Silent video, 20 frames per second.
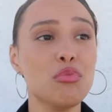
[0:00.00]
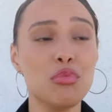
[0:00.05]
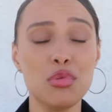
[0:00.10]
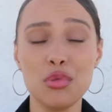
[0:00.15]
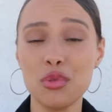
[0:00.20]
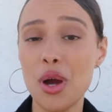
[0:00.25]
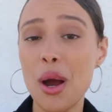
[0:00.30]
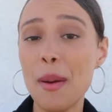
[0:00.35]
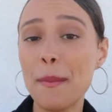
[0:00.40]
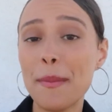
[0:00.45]

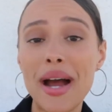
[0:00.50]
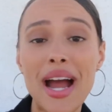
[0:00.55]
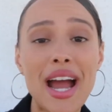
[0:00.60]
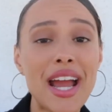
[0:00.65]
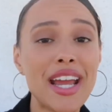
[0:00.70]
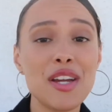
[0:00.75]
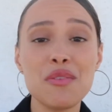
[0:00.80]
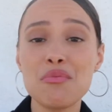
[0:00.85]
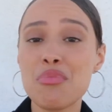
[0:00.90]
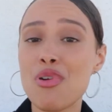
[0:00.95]
brought
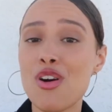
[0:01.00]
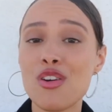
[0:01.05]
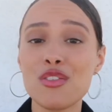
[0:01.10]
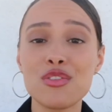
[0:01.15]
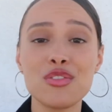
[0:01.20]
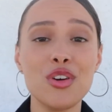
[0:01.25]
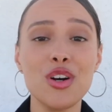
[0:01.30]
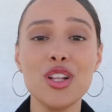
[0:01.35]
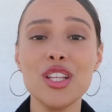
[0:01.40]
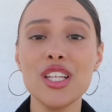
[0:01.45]
my
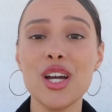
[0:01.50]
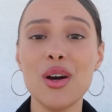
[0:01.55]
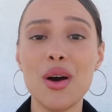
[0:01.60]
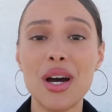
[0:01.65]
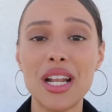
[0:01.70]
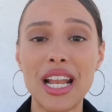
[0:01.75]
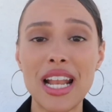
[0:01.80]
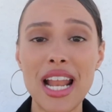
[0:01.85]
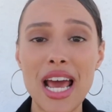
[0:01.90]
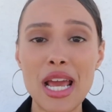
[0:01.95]
portfolio
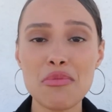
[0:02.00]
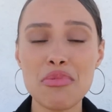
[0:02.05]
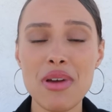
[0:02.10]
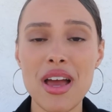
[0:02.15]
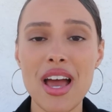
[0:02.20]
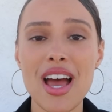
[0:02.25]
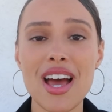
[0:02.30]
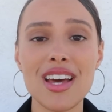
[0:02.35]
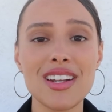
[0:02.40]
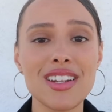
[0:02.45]
on an
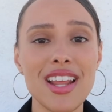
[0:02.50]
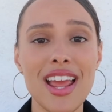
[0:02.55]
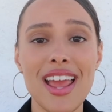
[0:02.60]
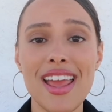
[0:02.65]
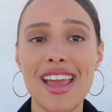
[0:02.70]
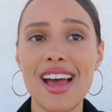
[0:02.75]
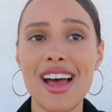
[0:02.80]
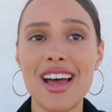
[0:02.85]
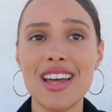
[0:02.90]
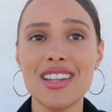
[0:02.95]
iPad,
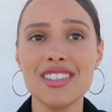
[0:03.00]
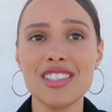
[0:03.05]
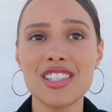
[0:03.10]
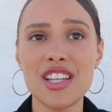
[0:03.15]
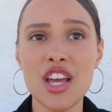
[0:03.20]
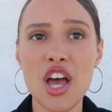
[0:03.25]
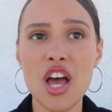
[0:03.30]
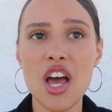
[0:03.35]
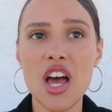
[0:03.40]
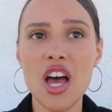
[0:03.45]
and